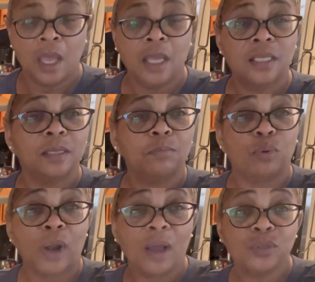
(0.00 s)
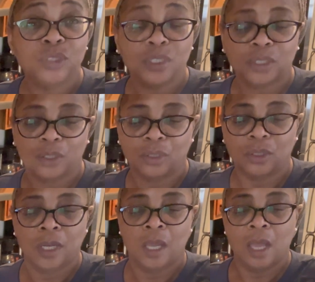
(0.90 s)
some brown
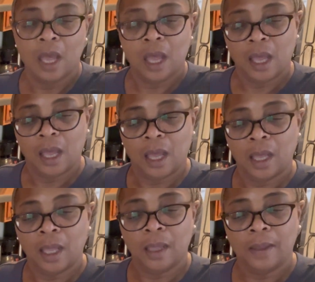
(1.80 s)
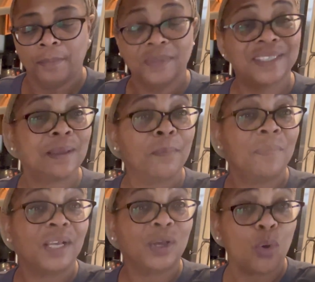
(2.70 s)
sugar,
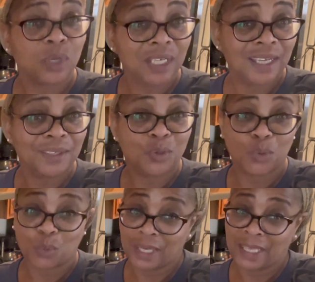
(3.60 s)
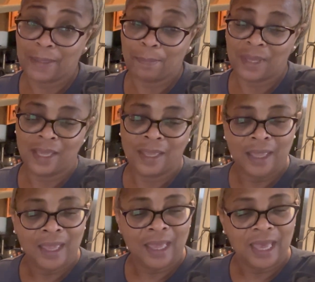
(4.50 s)
some coconut cream,
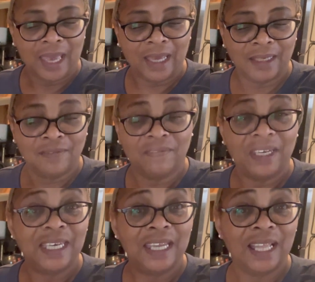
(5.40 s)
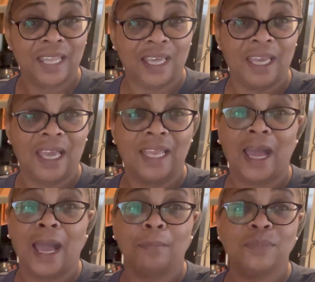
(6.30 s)
and vanilla, and
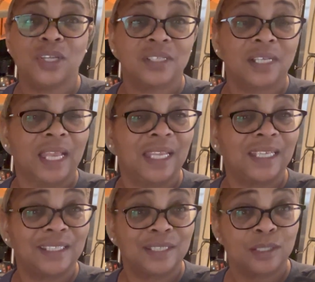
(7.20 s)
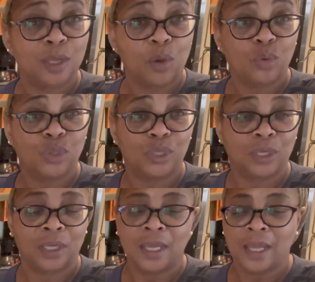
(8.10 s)
I'm just letting it slow
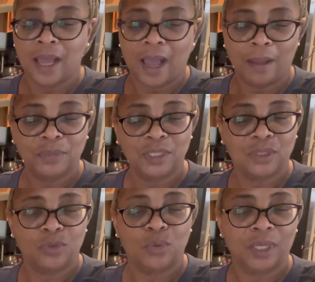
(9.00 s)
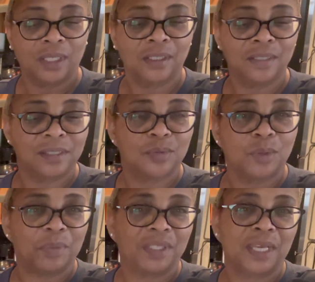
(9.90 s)
cook. I'm just doing a little
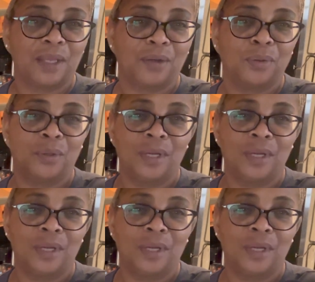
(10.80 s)
sweet potato